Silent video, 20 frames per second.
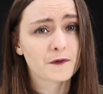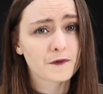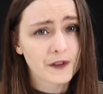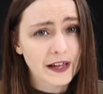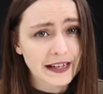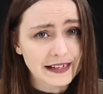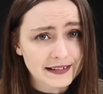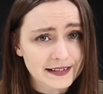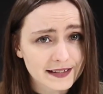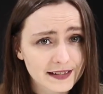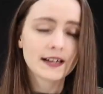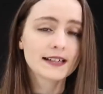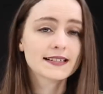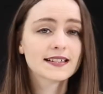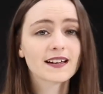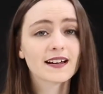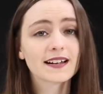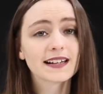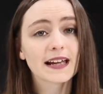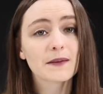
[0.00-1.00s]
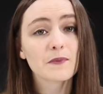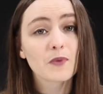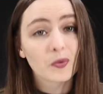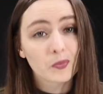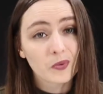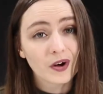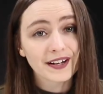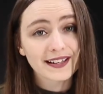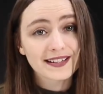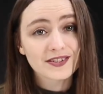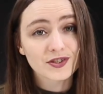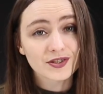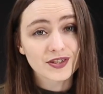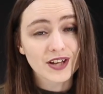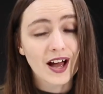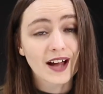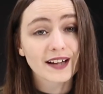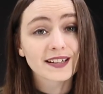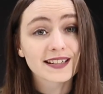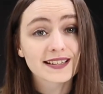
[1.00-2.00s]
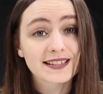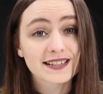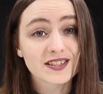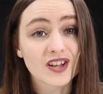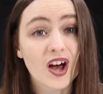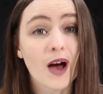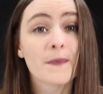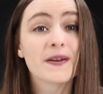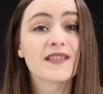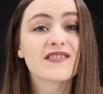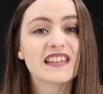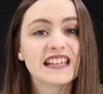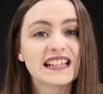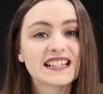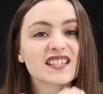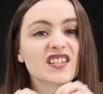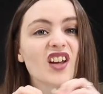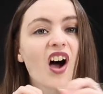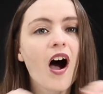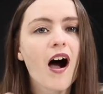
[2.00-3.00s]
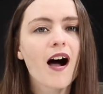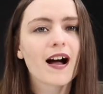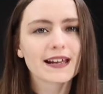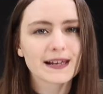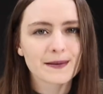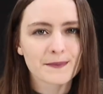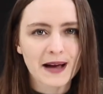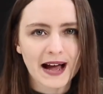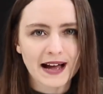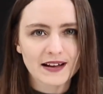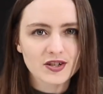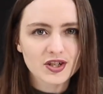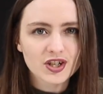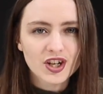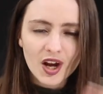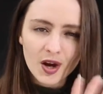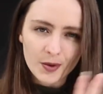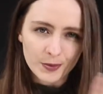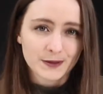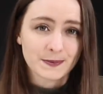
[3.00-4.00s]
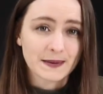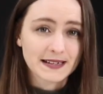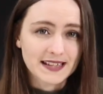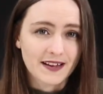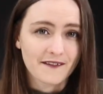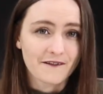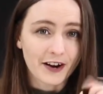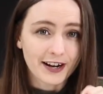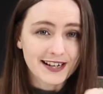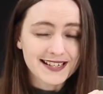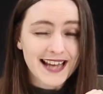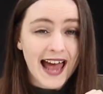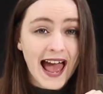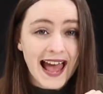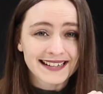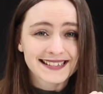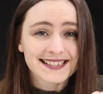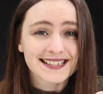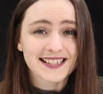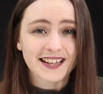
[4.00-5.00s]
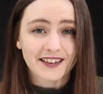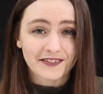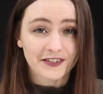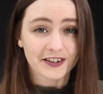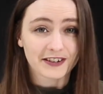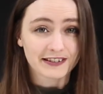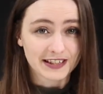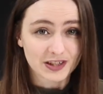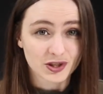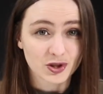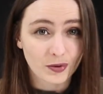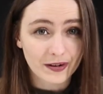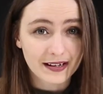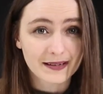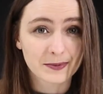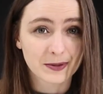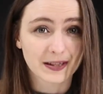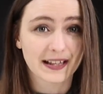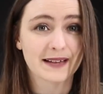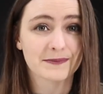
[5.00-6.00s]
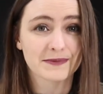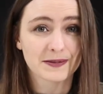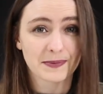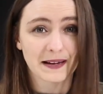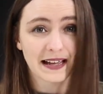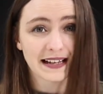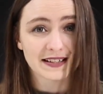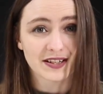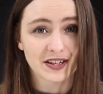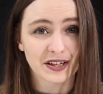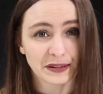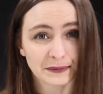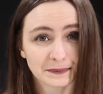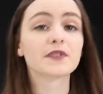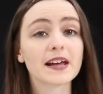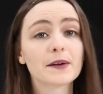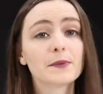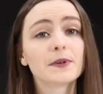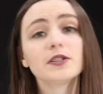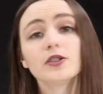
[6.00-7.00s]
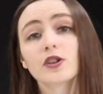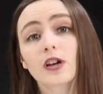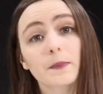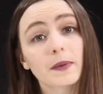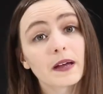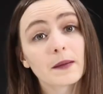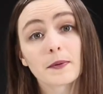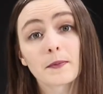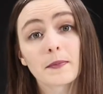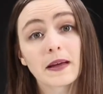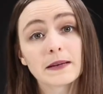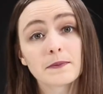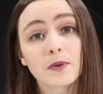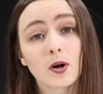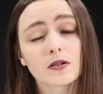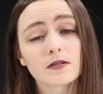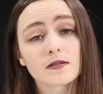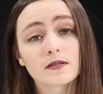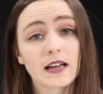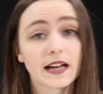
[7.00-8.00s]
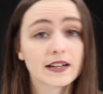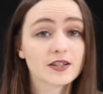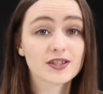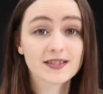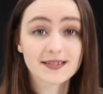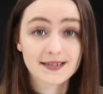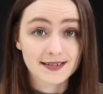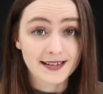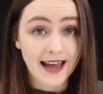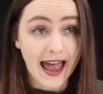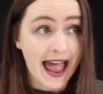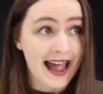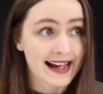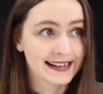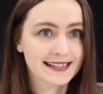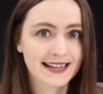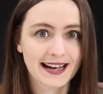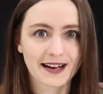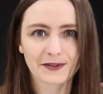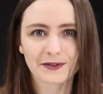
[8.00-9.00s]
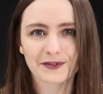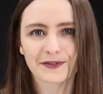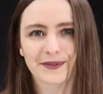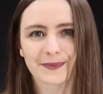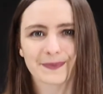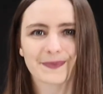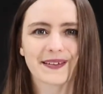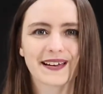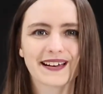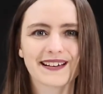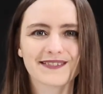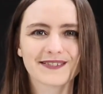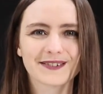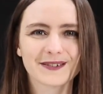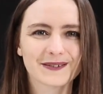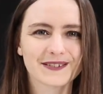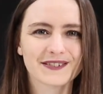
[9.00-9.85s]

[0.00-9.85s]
fate. It's the kind of game where one extra turn can determine the entire match, which makes it a very tense and very enjoyable game to play too. For that one, you can pick up a main box and just head out from there on your